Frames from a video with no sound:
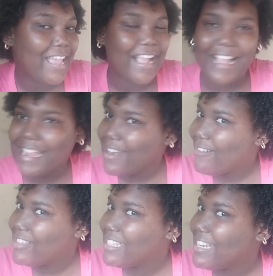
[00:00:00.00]
And
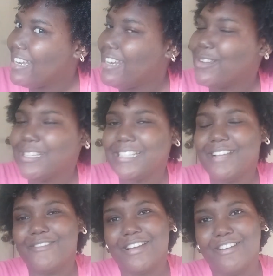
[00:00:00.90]
obviously, like, now since
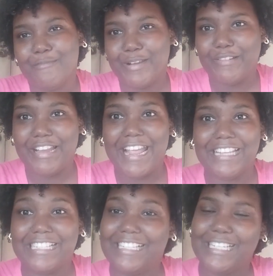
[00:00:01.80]
I've cut off my green
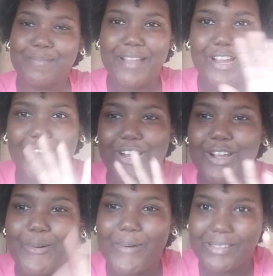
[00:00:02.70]
ends, it takes my hair
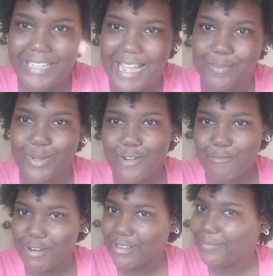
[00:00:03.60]
well to absorb
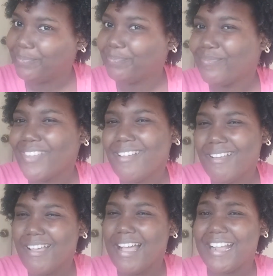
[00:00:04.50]
product.
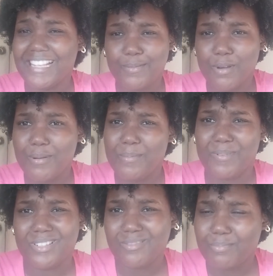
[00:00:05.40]
I guess probably
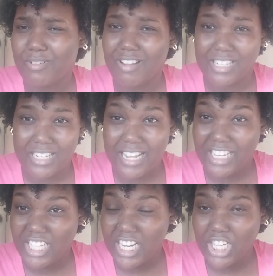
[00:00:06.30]
the porosity
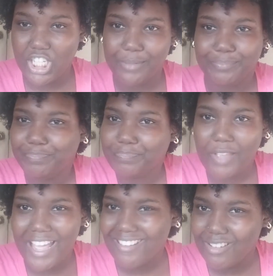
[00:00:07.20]
has changed.
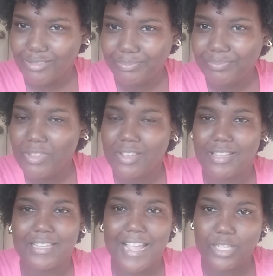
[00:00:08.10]
I don't know, because
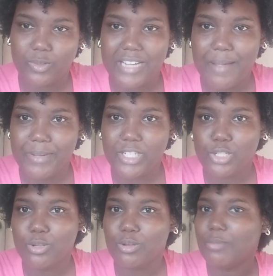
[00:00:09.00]
the ends were damaged,
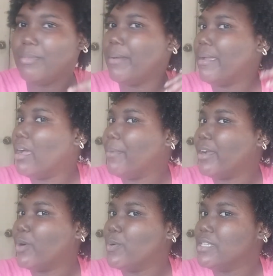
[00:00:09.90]
so maybe up
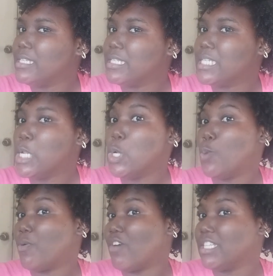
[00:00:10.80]
here was low
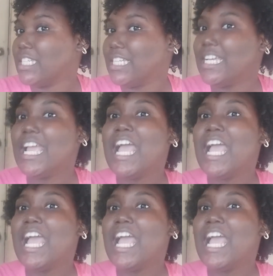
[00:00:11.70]
porosity.